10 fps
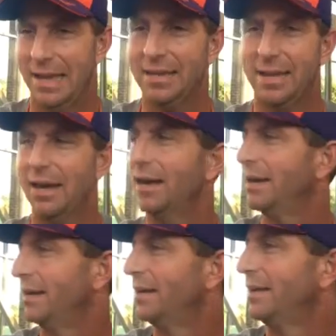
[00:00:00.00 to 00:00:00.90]
Heck yeah.
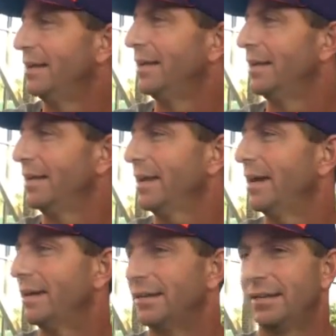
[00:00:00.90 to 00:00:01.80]

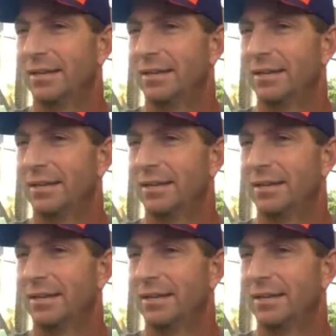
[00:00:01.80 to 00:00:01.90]
Yeah.